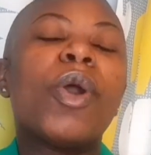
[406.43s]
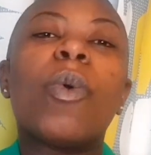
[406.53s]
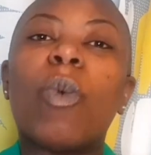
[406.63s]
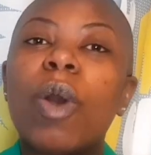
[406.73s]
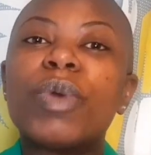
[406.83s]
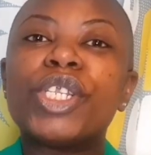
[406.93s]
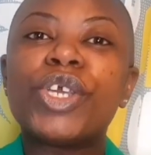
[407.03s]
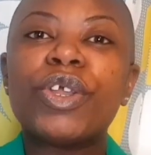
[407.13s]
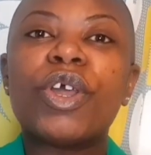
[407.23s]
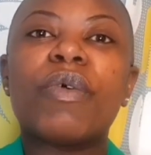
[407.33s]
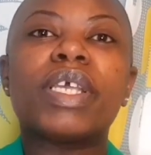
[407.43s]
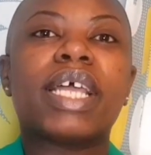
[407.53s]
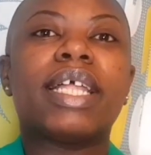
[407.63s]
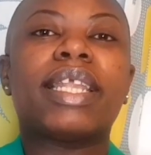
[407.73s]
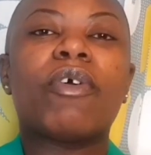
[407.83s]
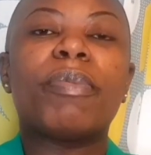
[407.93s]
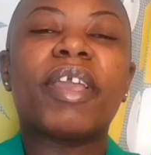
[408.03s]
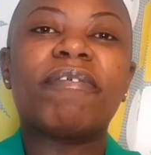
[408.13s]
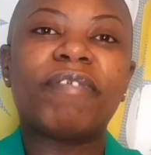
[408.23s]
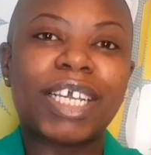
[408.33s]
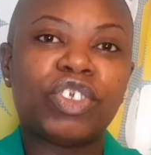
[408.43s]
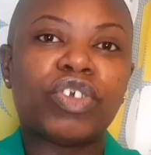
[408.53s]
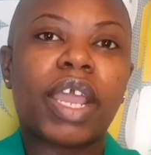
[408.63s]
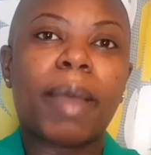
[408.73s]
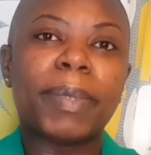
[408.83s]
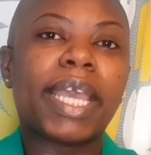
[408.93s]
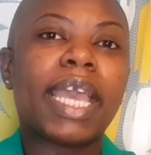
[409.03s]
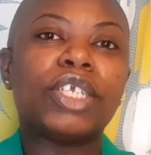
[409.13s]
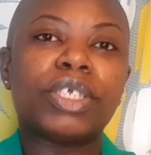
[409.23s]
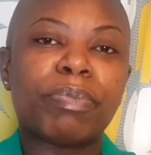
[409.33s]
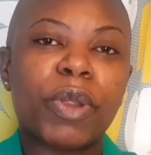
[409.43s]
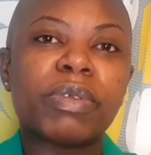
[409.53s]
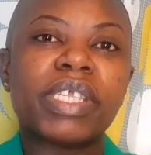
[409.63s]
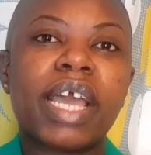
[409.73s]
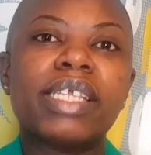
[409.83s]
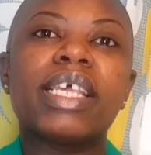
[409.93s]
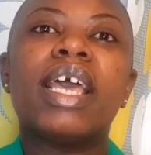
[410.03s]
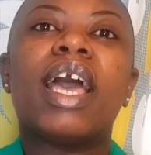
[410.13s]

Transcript: What we do know is that there will be a fast-track application process.